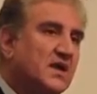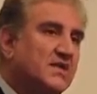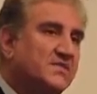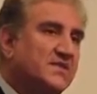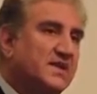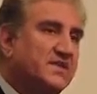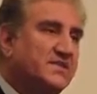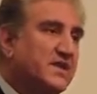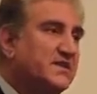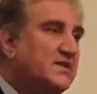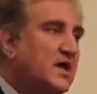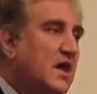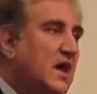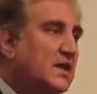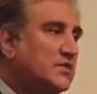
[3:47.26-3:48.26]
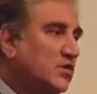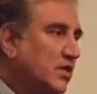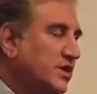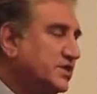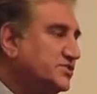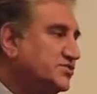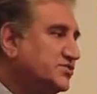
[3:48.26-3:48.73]
They did
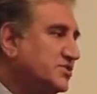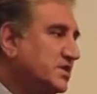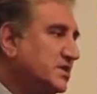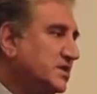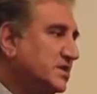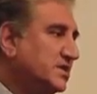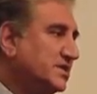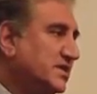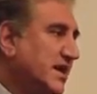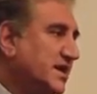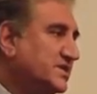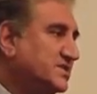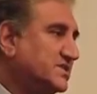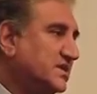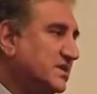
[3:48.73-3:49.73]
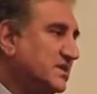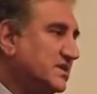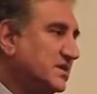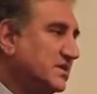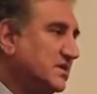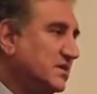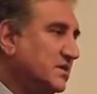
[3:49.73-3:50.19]
acknowledge that,
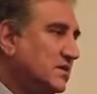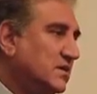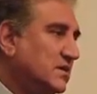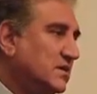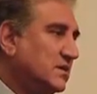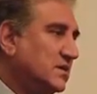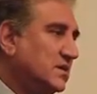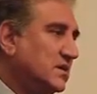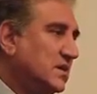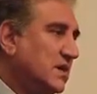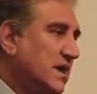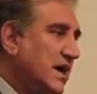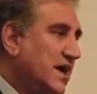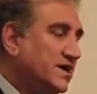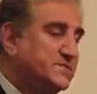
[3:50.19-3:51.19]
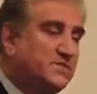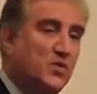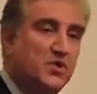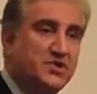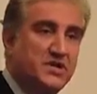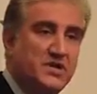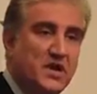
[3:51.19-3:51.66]
as
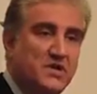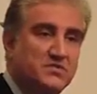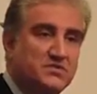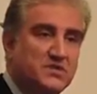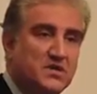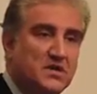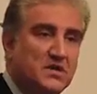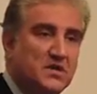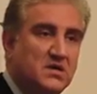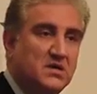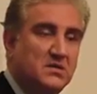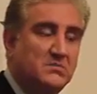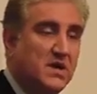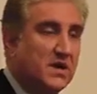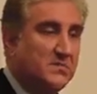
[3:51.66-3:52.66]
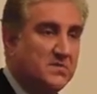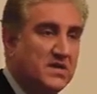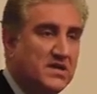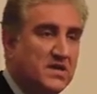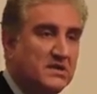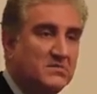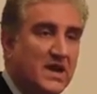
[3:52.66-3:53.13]
pointed out by me
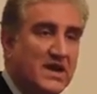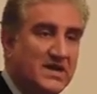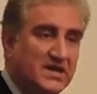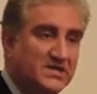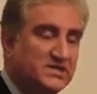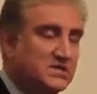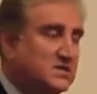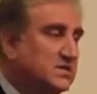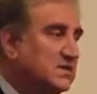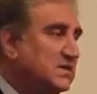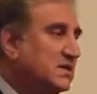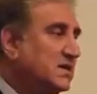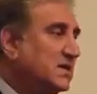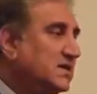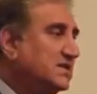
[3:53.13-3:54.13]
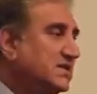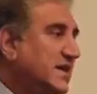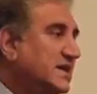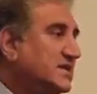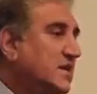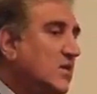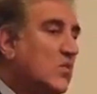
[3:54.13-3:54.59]
in my letter,
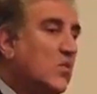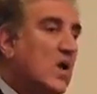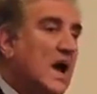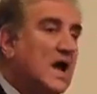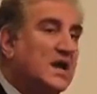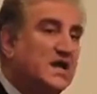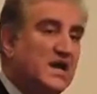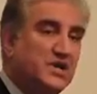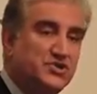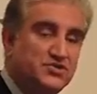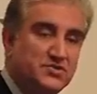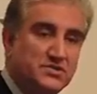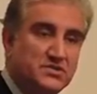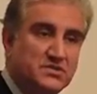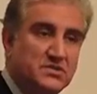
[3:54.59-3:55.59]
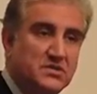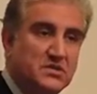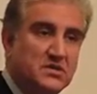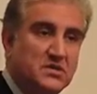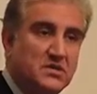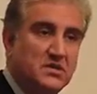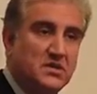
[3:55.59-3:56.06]
that violations
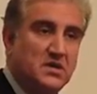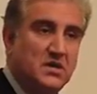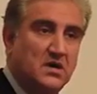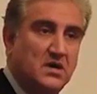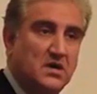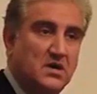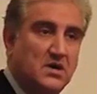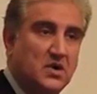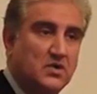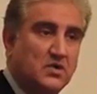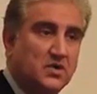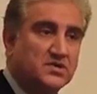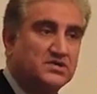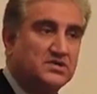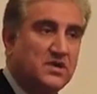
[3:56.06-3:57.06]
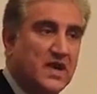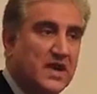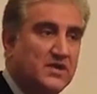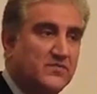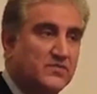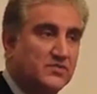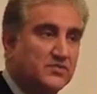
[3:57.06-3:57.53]
across the line
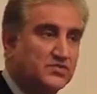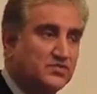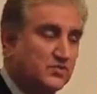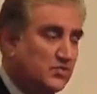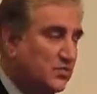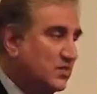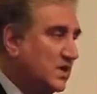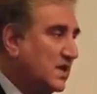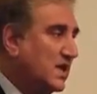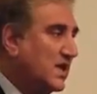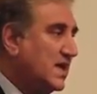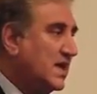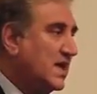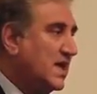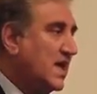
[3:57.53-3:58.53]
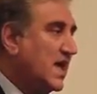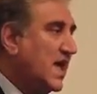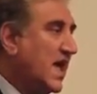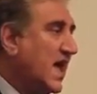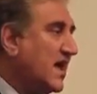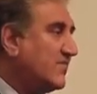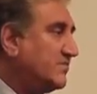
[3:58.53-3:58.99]
of control
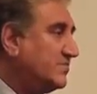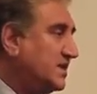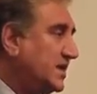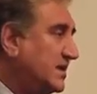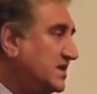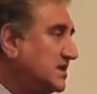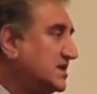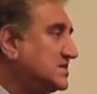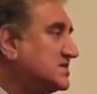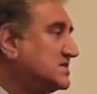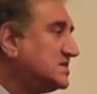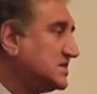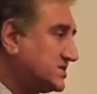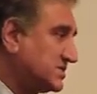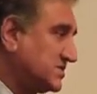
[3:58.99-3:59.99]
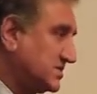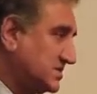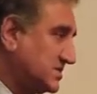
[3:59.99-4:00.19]
have been consistent